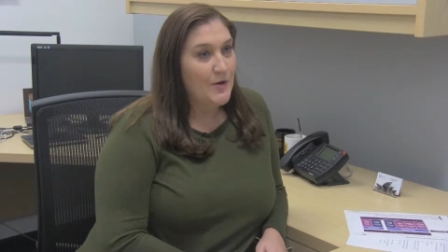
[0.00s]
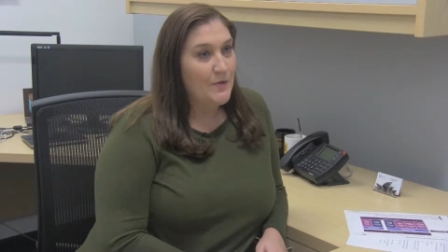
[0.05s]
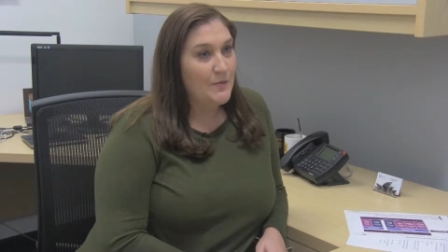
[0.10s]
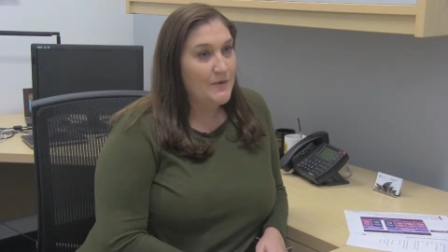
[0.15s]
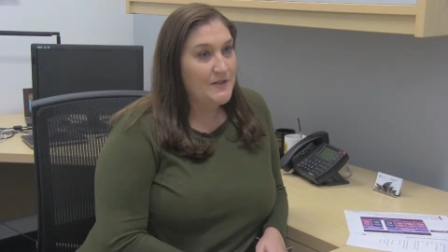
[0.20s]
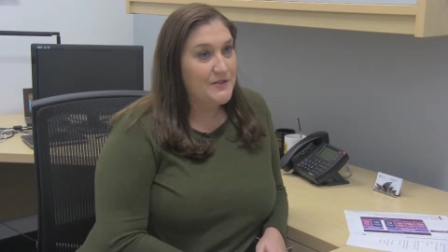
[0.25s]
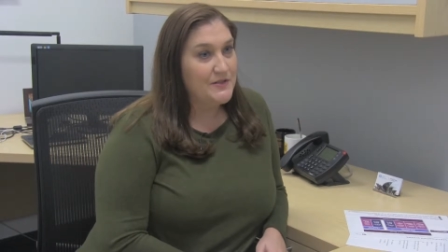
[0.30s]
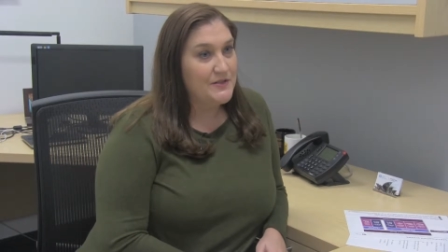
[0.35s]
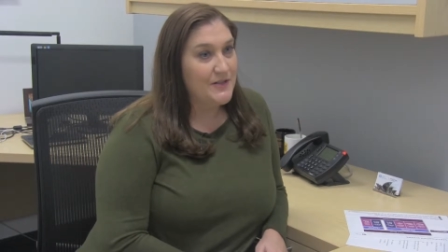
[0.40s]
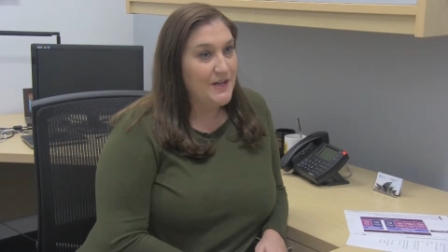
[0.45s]

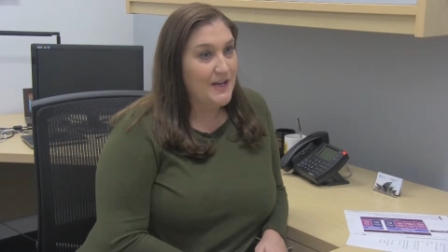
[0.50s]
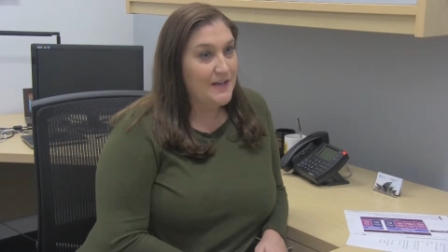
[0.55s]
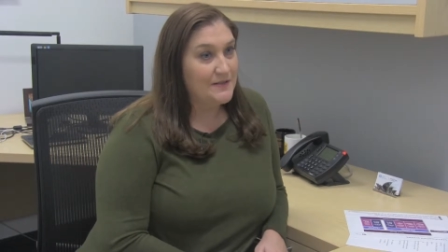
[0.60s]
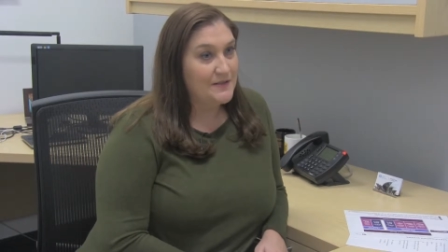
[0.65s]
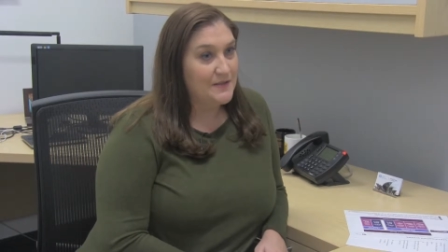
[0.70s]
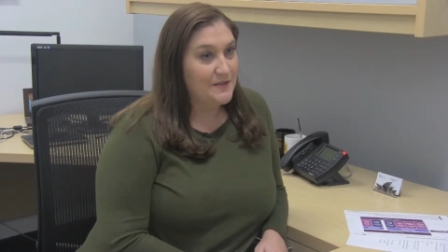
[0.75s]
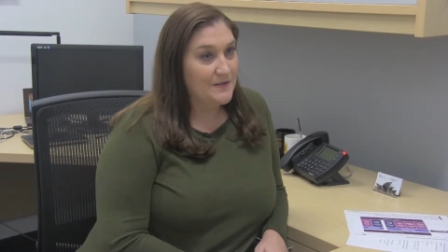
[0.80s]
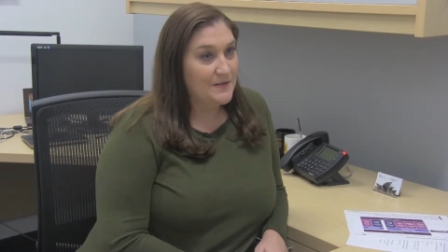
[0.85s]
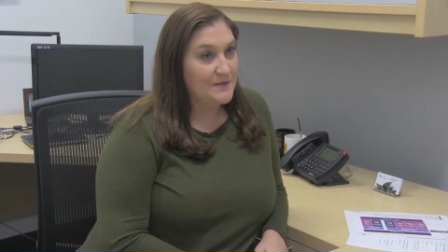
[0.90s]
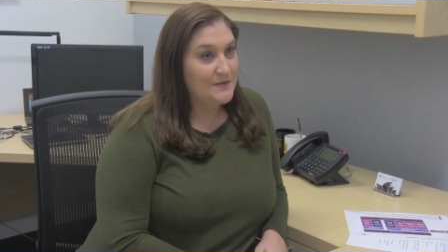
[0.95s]
which
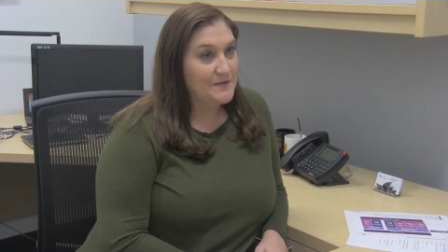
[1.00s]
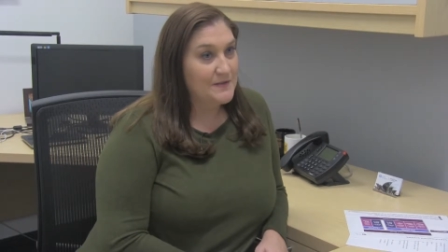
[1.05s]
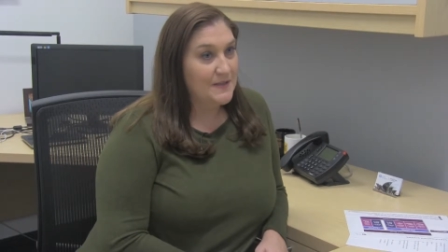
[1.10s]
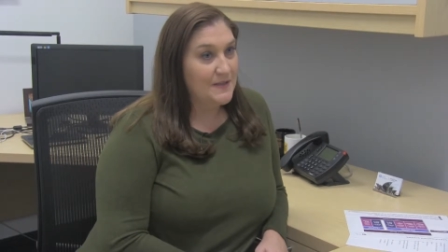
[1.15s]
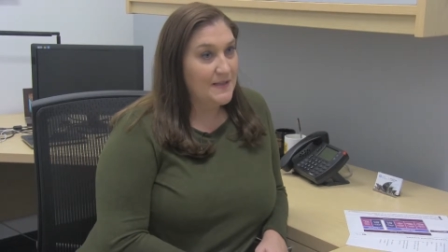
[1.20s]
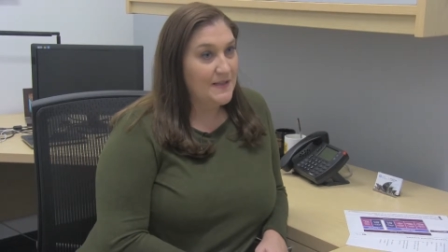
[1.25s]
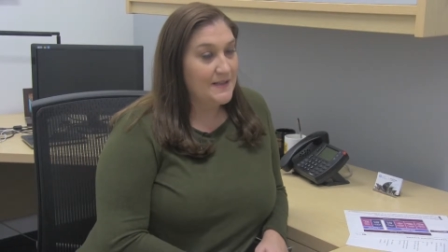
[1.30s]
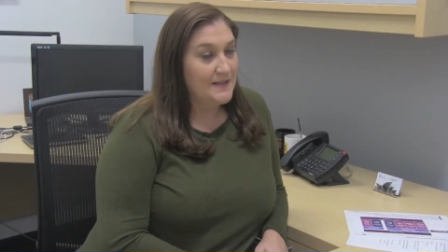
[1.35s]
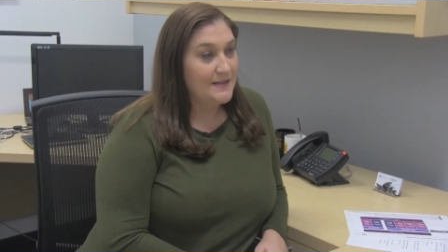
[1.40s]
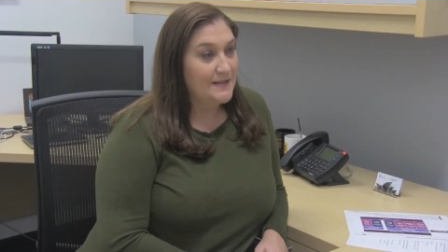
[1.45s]
Axelos
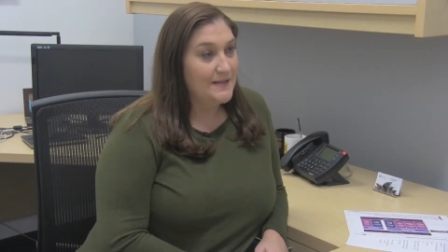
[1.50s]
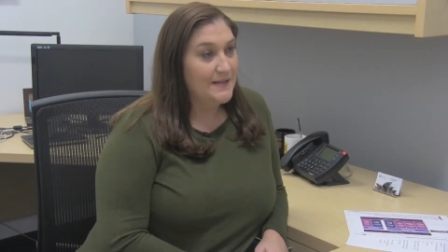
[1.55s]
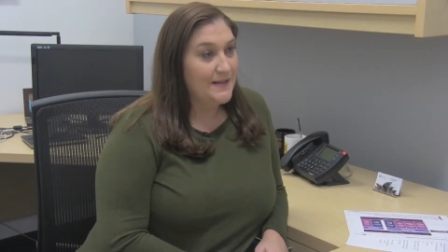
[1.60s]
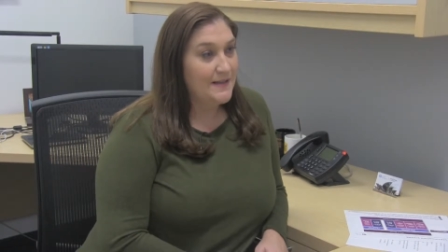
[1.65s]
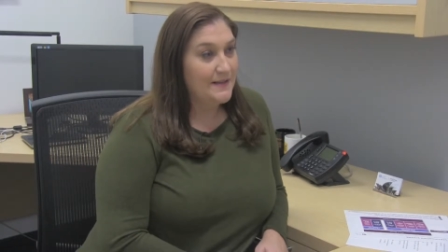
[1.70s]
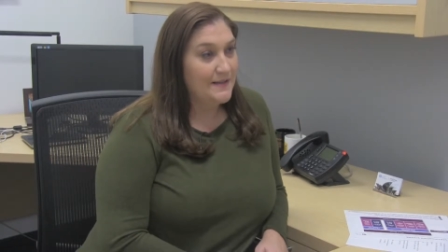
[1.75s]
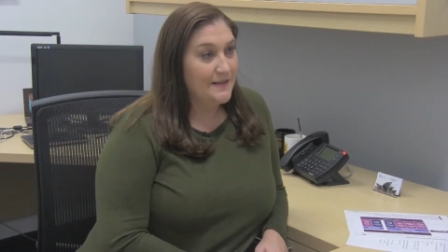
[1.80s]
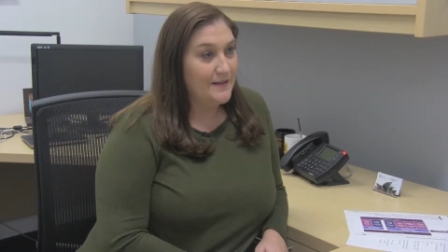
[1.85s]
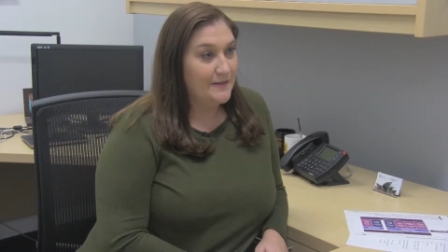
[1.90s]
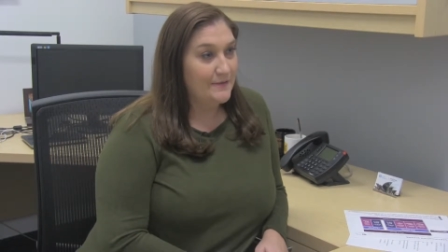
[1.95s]
and
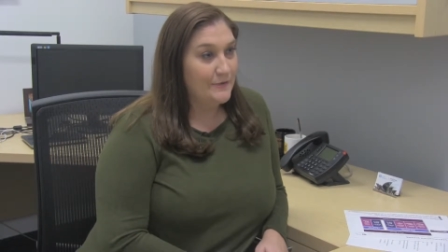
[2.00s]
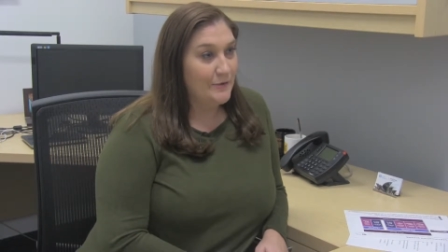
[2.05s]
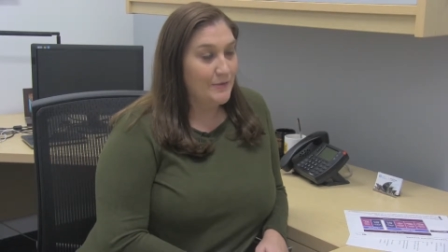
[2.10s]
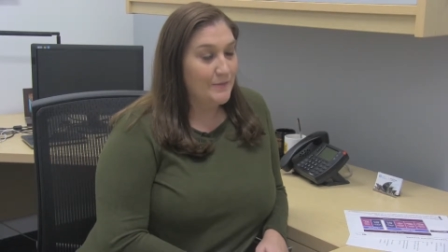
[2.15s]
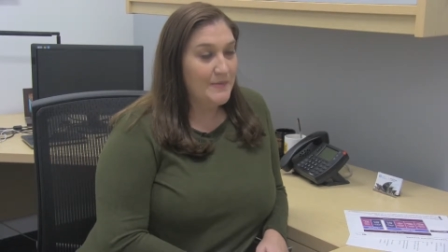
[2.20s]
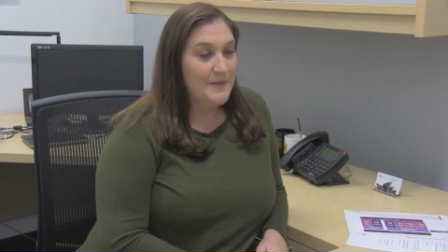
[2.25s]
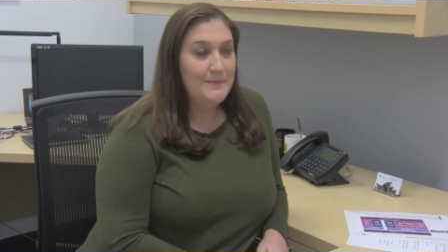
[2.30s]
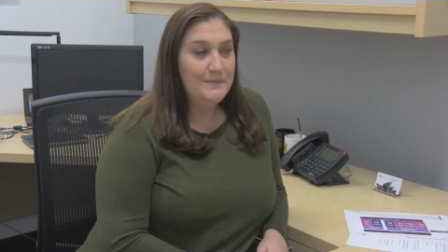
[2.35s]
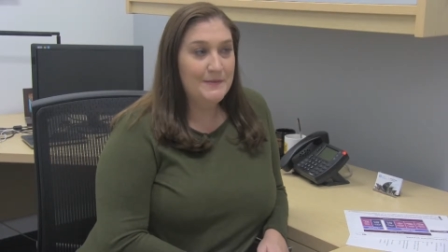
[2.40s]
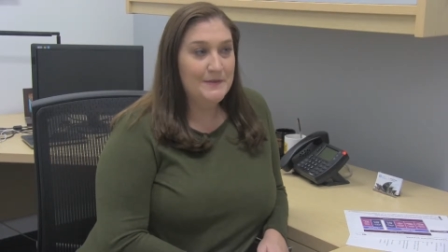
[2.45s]
therefore
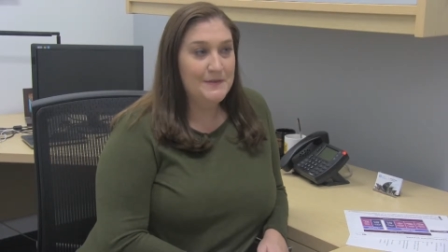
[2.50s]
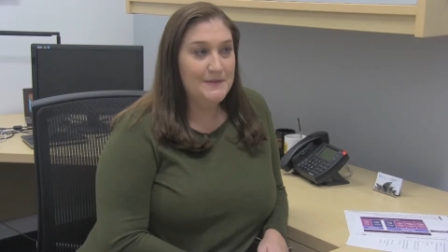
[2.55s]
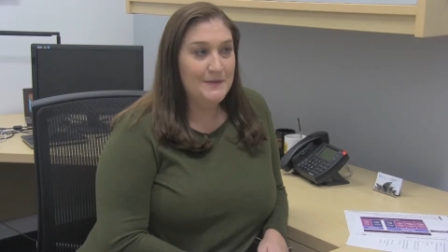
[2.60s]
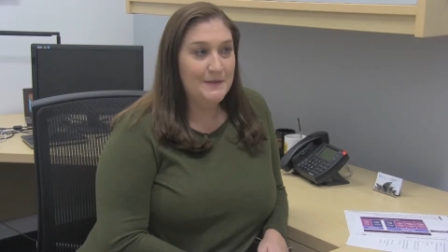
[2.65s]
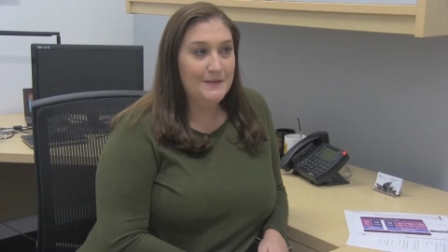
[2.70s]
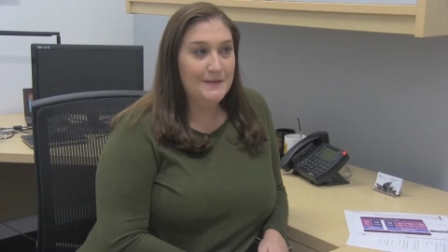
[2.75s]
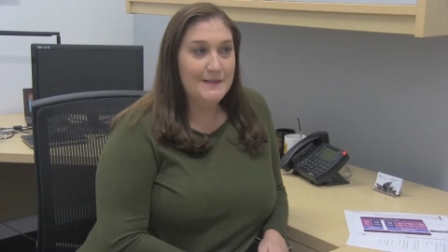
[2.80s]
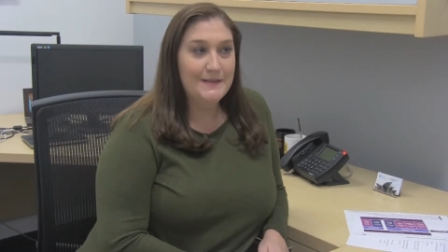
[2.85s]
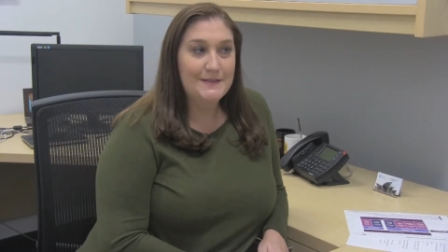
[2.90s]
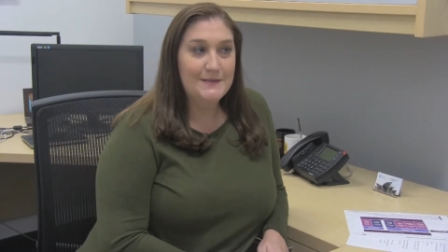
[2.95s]

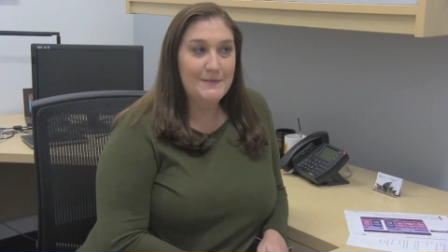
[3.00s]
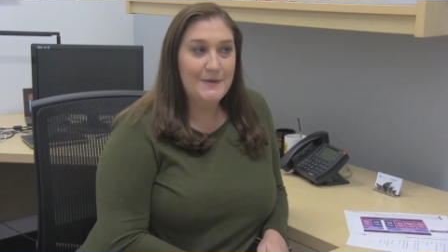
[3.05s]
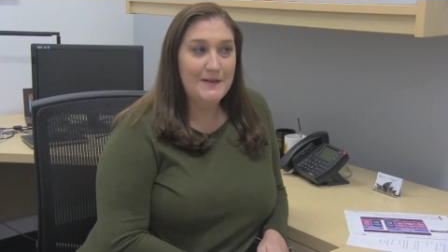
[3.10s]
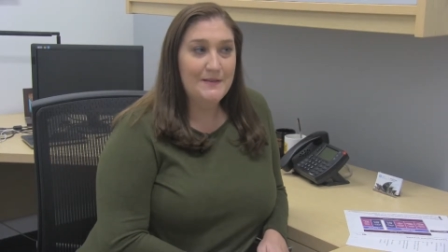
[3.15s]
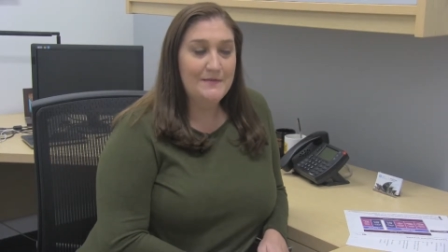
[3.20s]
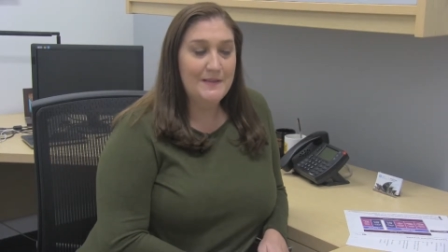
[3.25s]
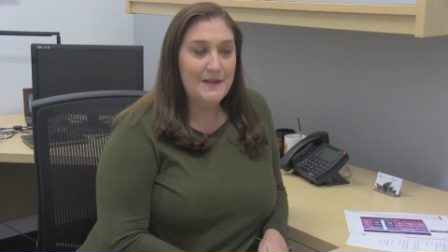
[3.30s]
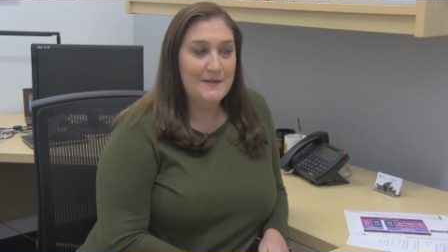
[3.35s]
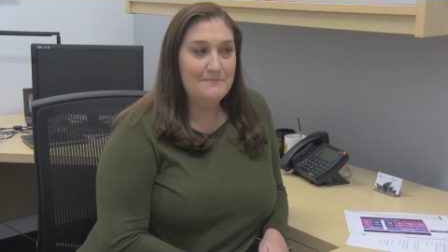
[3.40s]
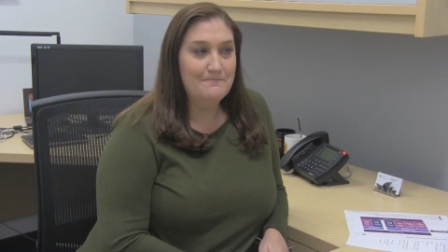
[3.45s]
PeopleCert is one
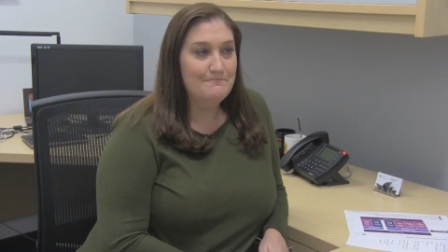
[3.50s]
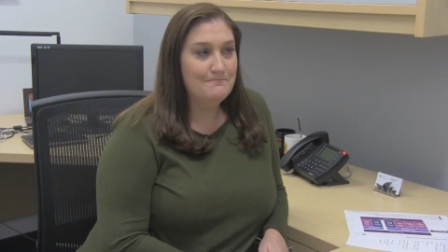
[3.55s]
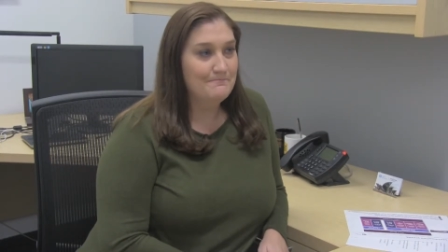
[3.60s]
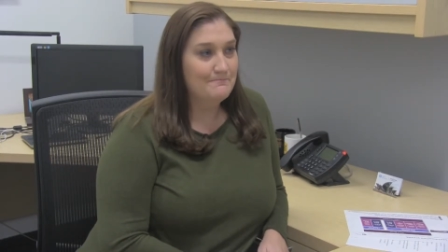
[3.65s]
of them.